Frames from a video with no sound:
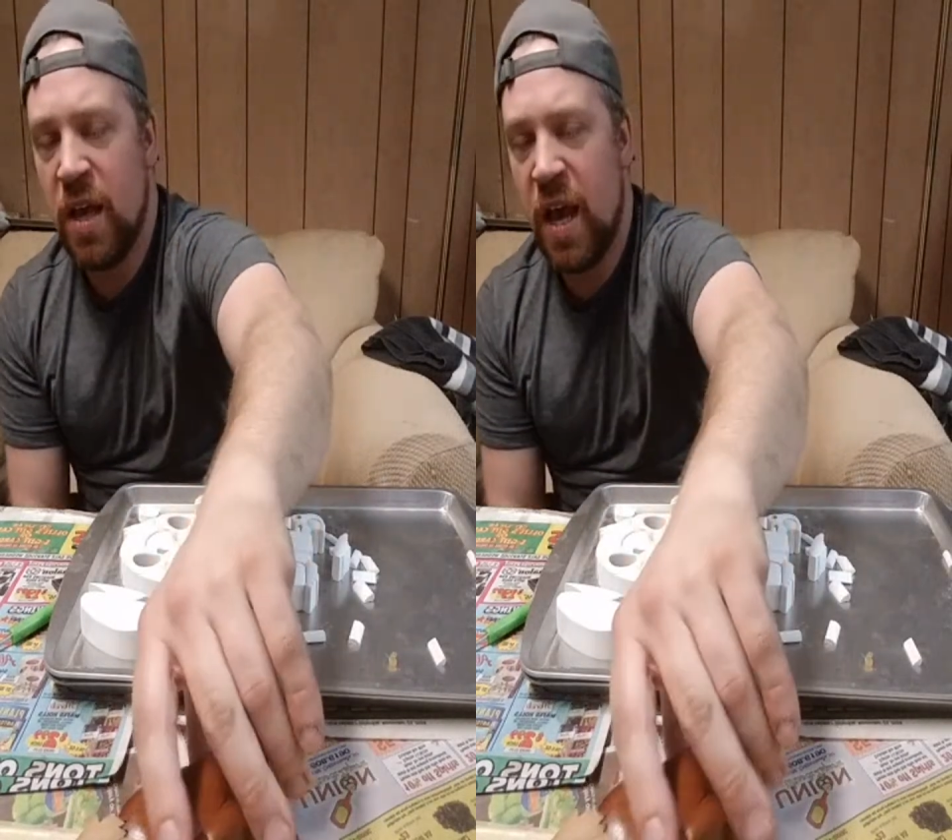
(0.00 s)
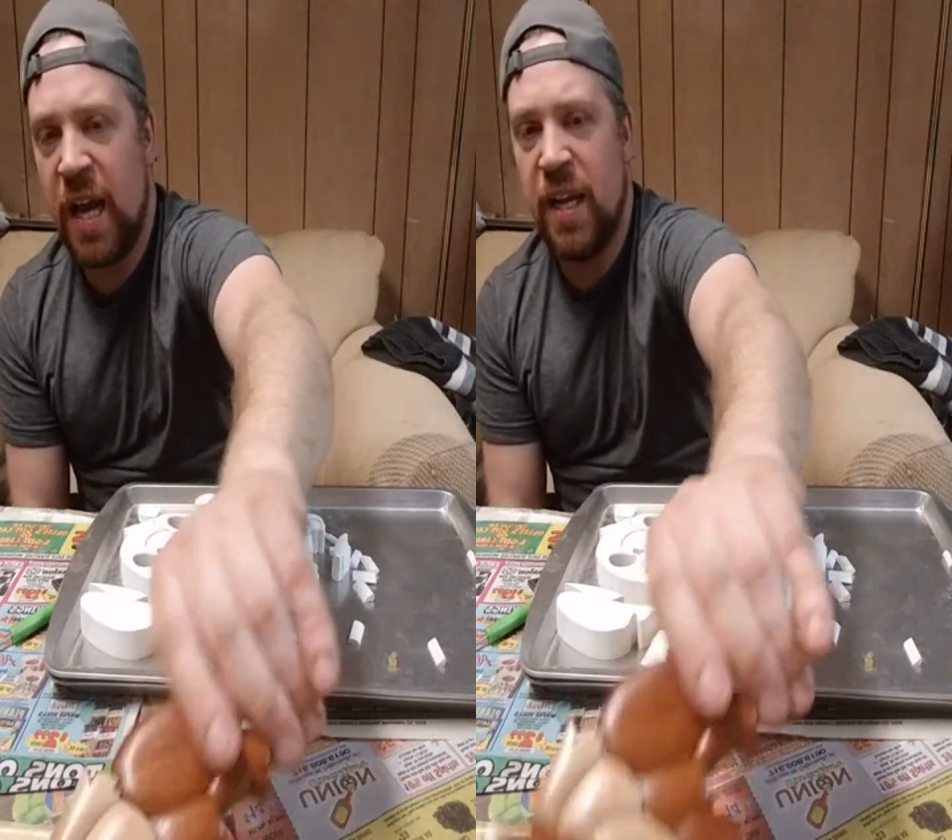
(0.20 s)

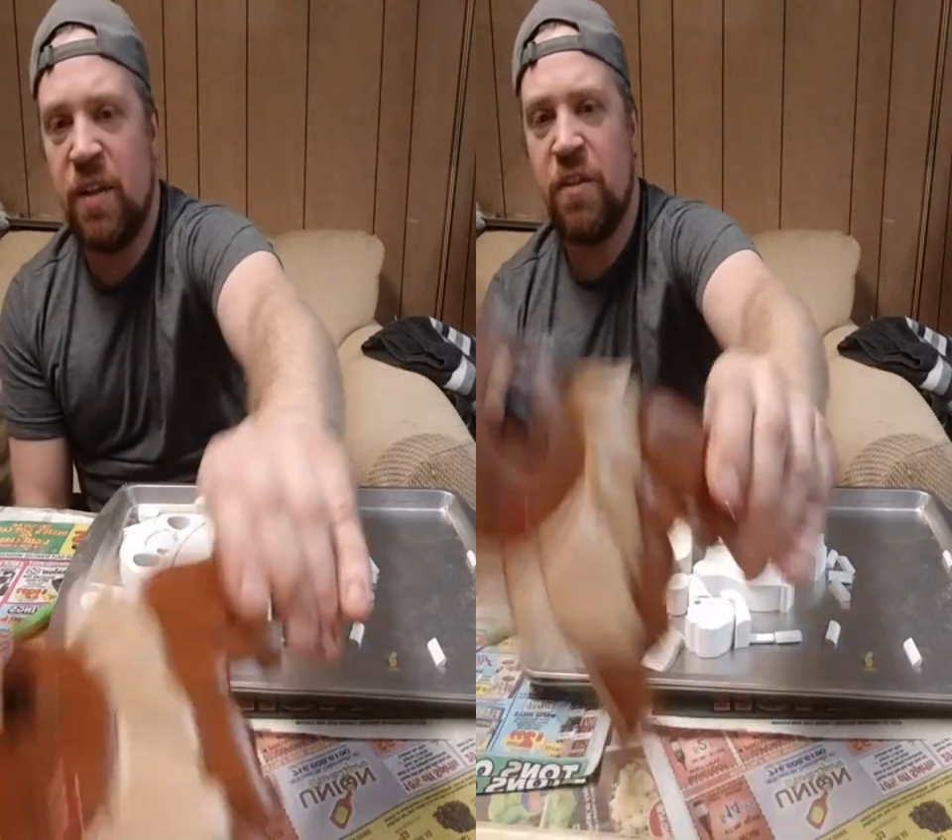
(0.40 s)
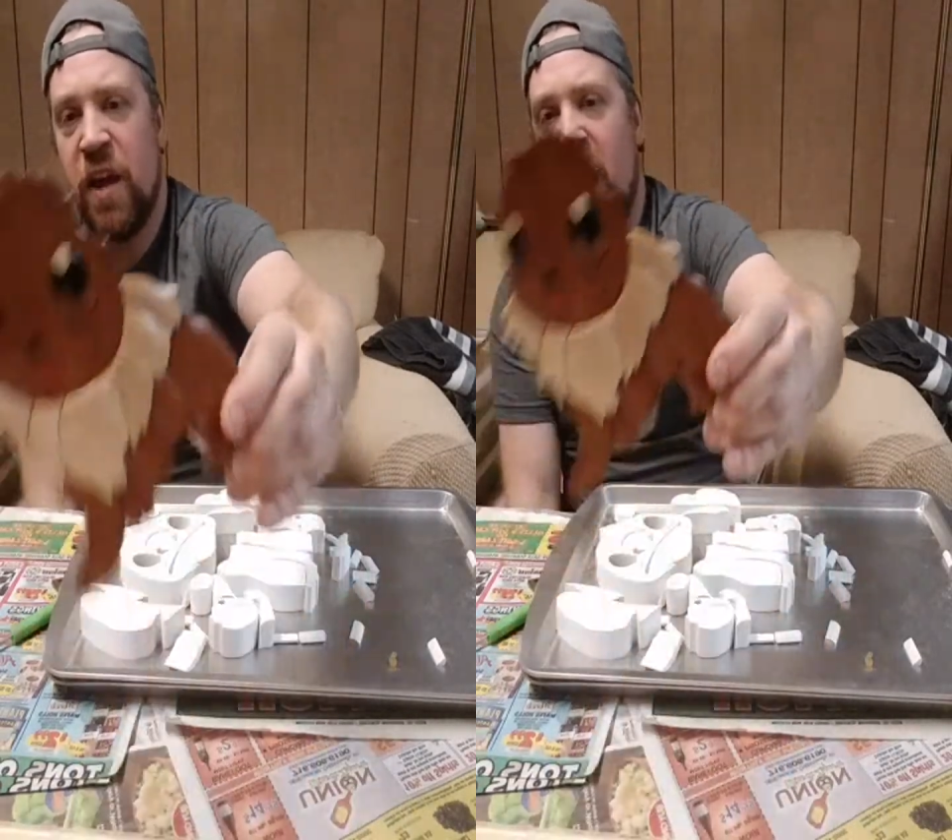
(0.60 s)

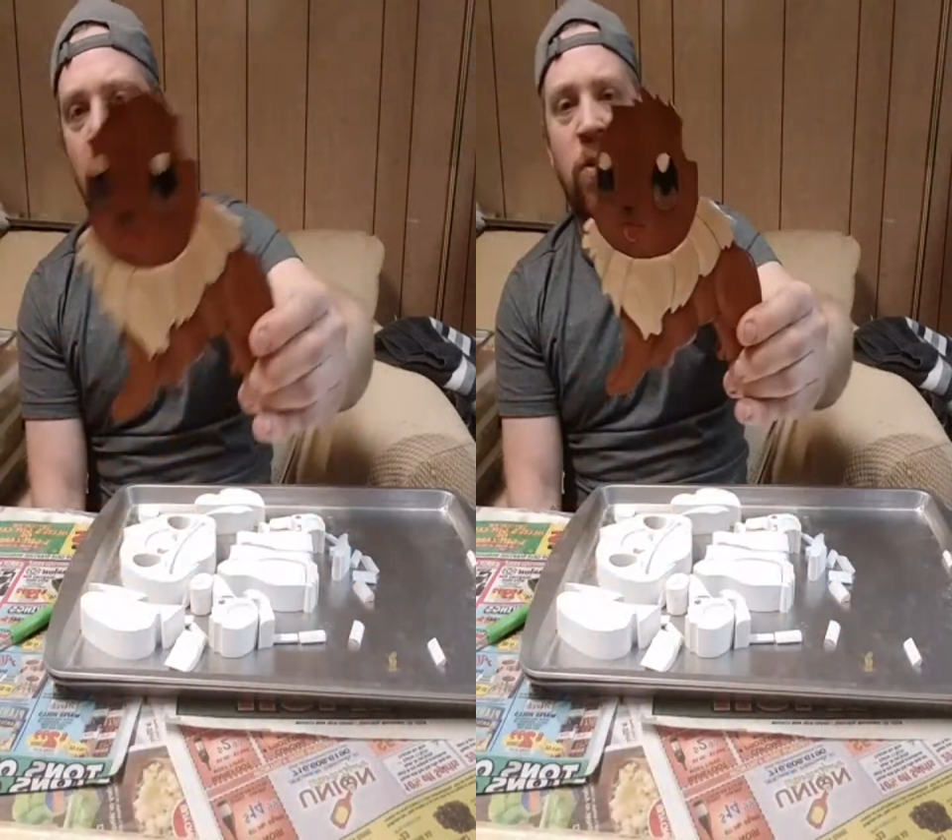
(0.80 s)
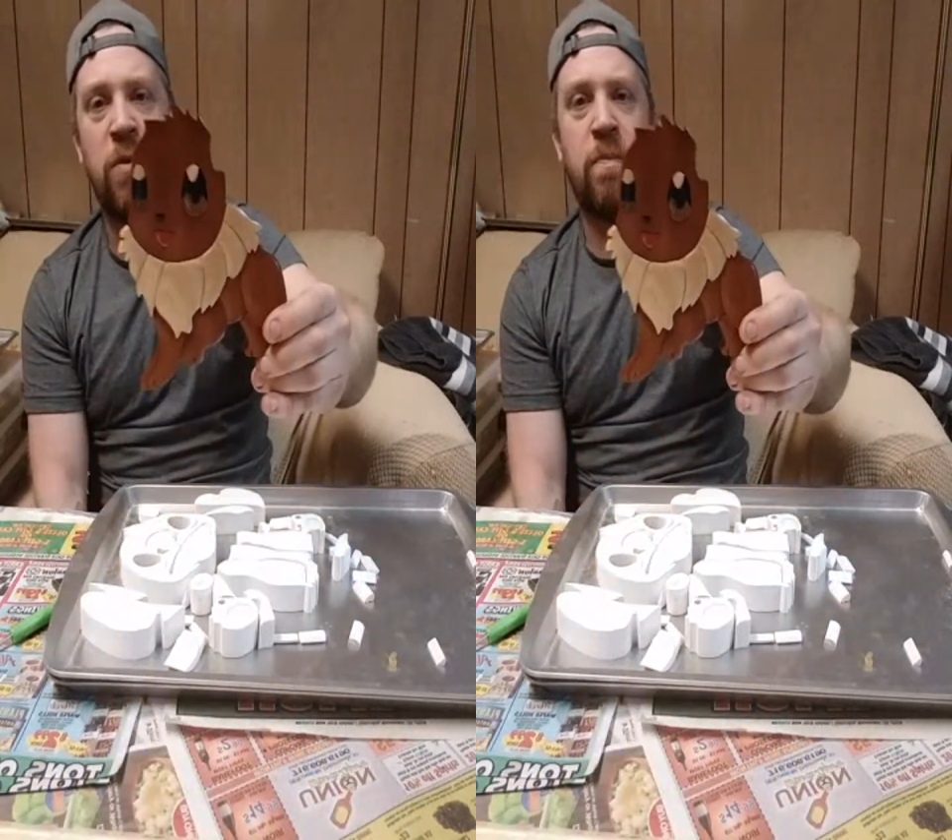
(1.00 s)
anything, I
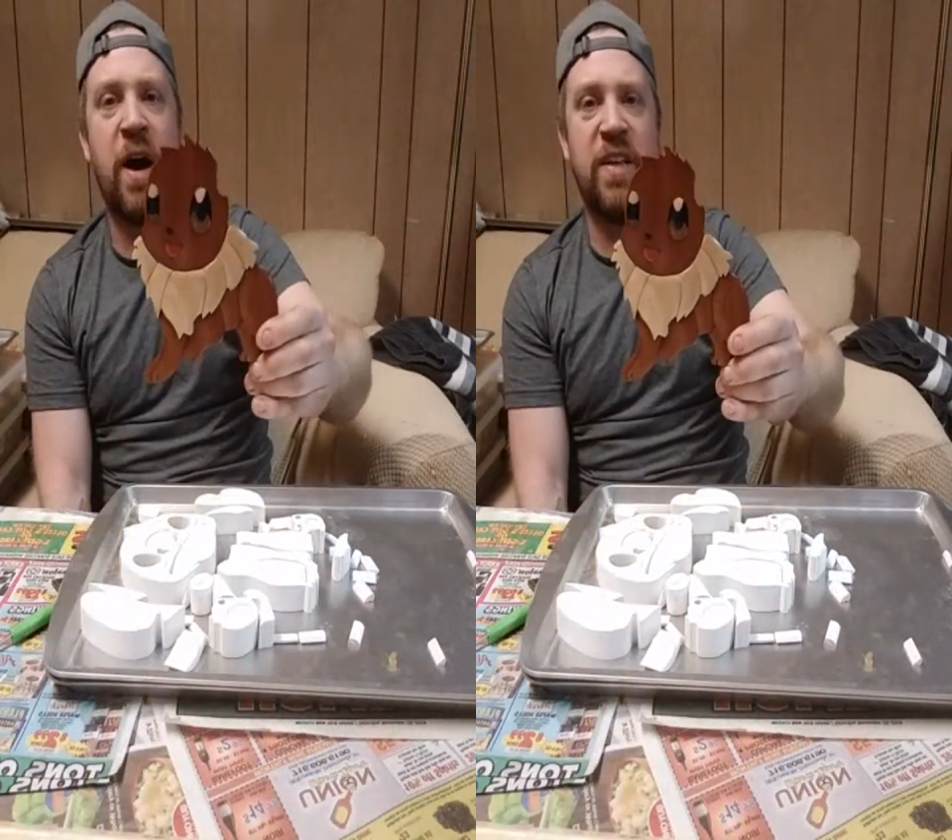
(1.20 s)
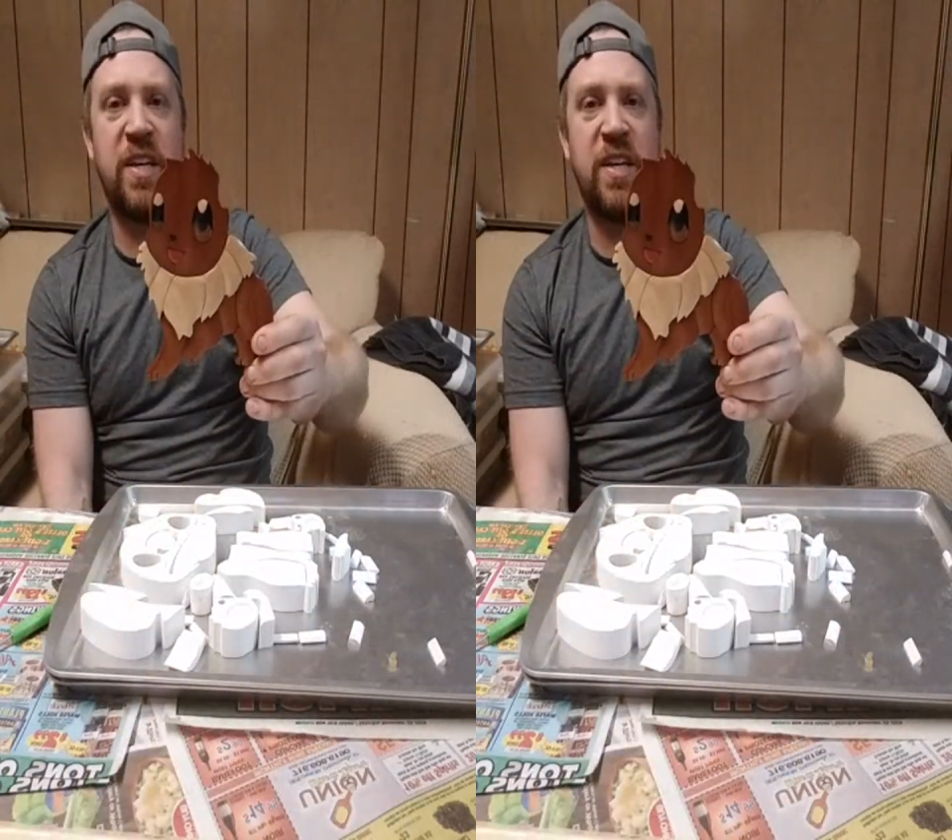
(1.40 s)
wouldn't buy the